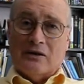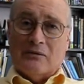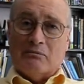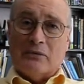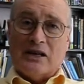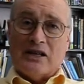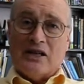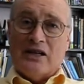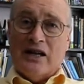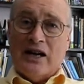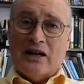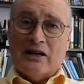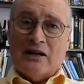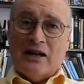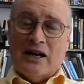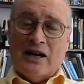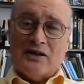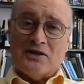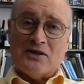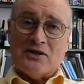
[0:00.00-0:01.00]
but yet
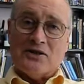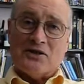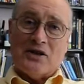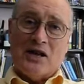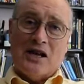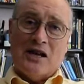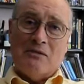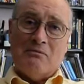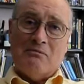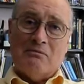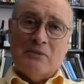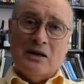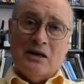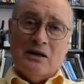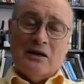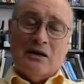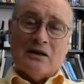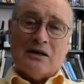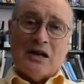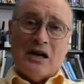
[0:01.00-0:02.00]
has the same
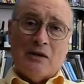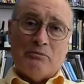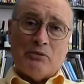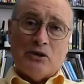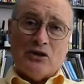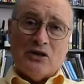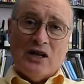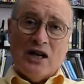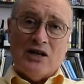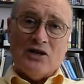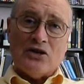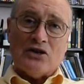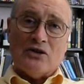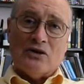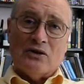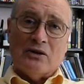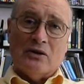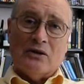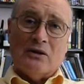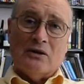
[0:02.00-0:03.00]

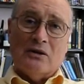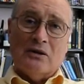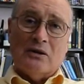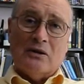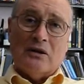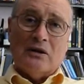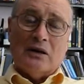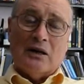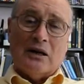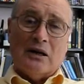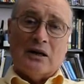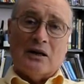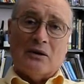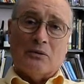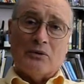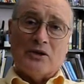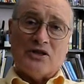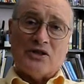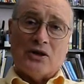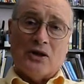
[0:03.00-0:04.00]
computational
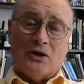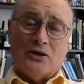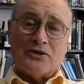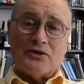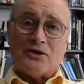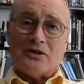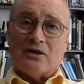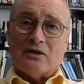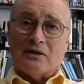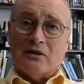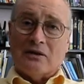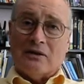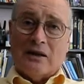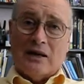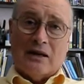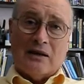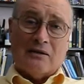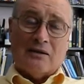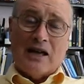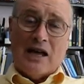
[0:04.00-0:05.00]
results
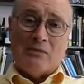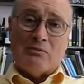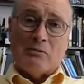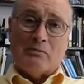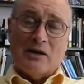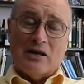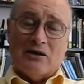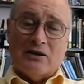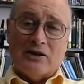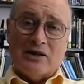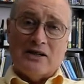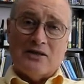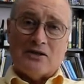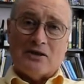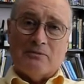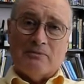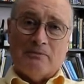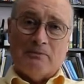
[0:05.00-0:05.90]
and capabilities,